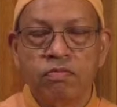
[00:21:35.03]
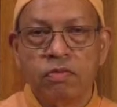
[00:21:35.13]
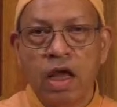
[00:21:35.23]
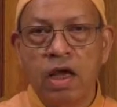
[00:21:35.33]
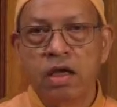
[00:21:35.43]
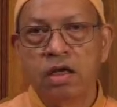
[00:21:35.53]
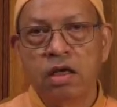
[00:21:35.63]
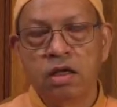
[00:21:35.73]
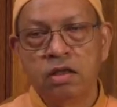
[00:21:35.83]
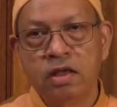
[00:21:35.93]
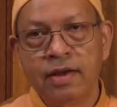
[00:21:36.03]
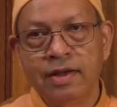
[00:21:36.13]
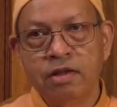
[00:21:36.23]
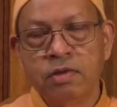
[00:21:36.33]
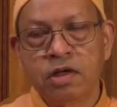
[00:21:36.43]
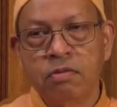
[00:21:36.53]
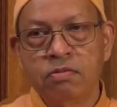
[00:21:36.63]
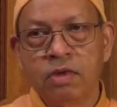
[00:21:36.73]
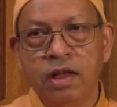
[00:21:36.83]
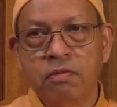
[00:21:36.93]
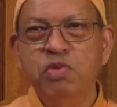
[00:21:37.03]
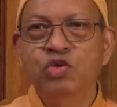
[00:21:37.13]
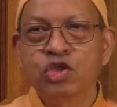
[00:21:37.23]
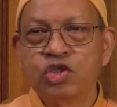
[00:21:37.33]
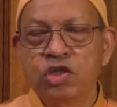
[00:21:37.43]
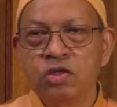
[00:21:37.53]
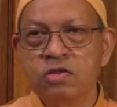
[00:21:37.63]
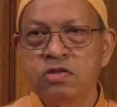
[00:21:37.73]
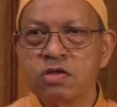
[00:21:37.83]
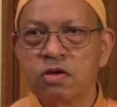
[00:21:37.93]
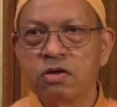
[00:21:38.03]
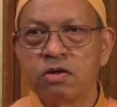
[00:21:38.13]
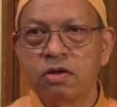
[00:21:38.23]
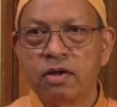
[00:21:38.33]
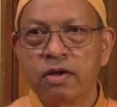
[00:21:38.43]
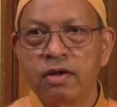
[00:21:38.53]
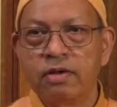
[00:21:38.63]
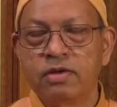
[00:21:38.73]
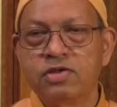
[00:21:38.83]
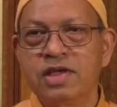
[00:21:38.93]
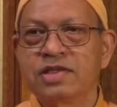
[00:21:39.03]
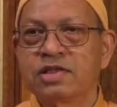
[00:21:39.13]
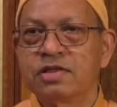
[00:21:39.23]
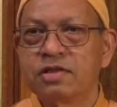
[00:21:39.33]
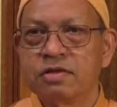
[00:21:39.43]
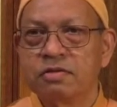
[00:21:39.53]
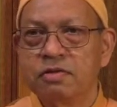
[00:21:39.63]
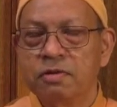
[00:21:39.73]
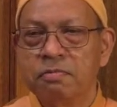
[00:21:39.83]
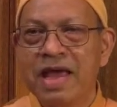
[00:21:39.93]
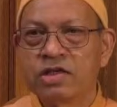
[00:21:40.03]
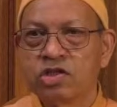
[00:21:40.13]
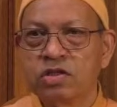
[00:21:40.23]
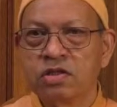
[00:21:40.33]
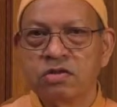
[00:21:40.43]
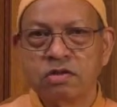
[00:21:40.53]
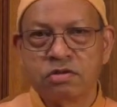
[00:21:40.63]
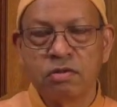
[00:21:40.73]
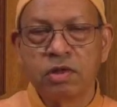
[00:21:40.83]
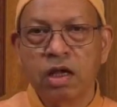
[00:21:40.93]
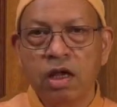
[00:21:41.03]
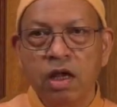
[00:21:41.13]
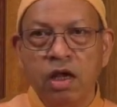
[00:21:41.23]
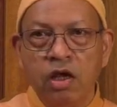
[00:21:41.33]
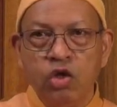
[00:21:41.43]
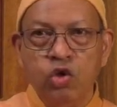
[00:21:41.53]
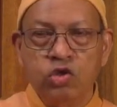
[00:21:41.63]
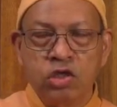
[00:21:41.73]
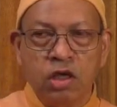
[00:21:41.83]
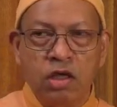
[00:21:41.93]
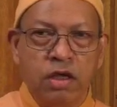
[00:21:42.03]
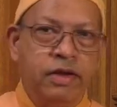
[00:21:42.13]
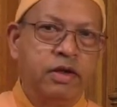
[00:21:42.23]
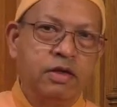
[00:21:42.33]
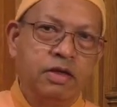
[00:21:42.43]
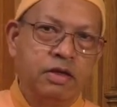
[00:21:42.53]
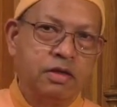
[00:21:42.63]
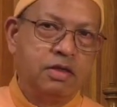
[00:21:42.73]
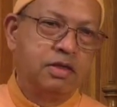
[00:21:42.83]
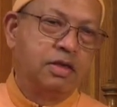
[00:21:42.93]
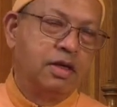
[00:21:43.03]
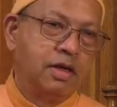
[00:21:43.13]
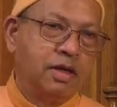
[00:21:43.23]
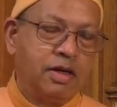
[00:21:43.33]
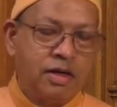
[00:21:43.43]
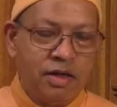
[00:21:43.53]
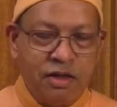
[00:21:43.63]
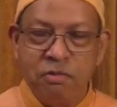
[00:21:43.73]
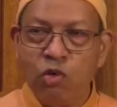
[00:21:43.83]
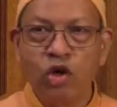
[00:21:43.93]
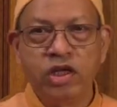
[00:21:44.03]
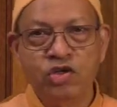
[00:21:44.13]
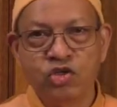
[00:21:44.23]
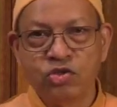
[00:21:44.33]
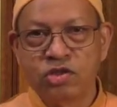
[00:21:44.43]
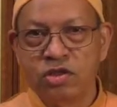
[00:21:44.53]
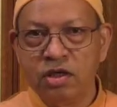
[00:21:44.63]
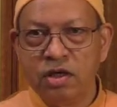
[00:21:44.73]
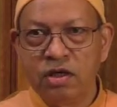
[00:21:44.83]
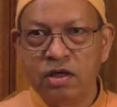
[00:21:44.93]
and they either become like musicians or chess masters or something. They say the morning shows the day.